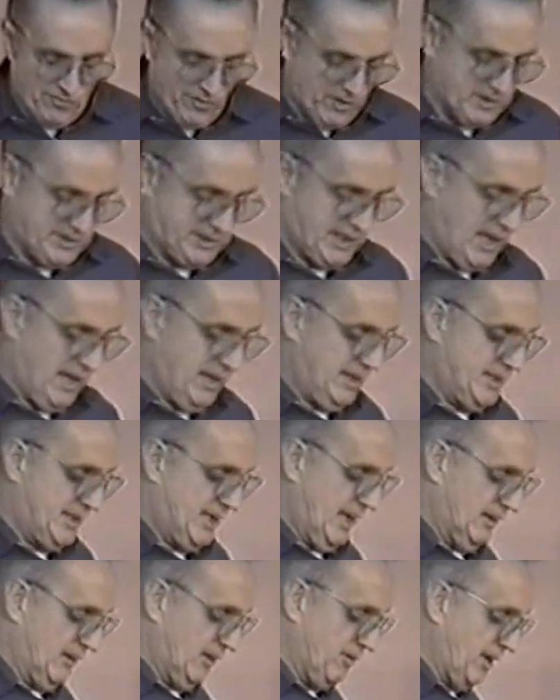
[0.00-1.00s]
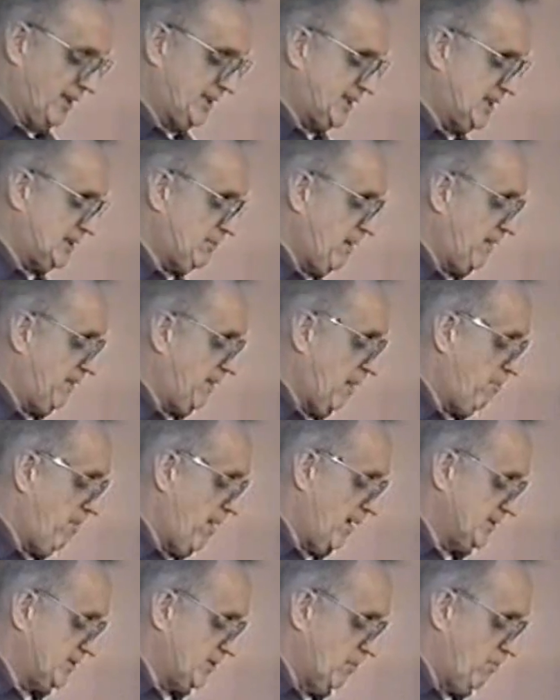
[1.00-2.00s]
verse 18. Look what it says about the
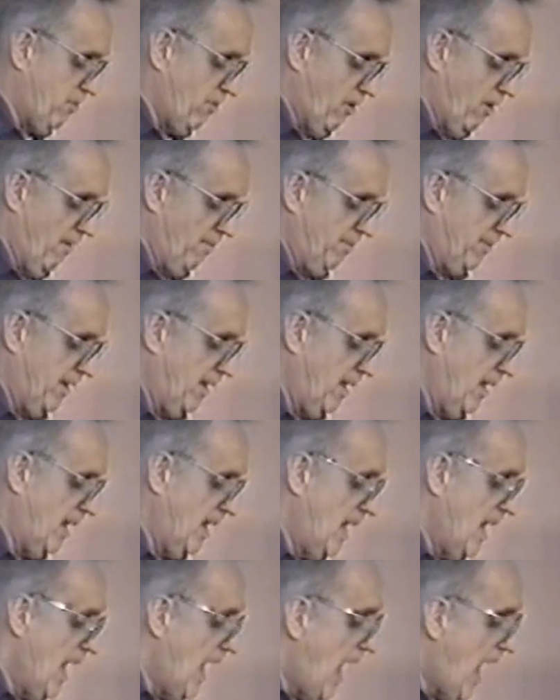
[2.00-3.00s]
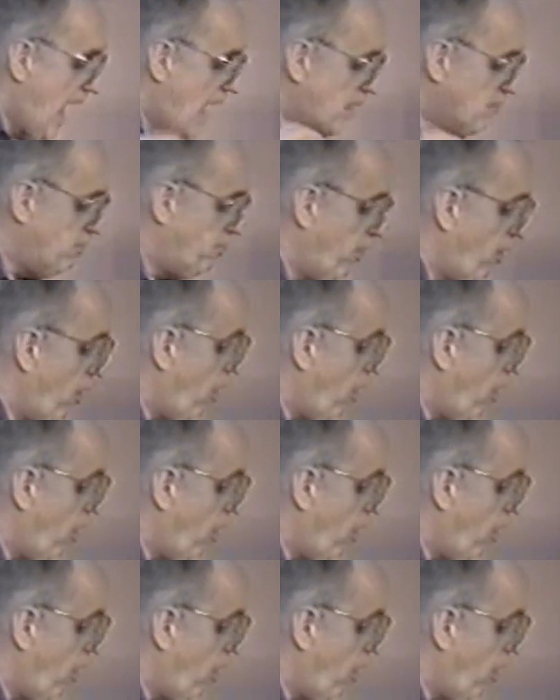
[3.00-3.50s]
Apostle Paul. And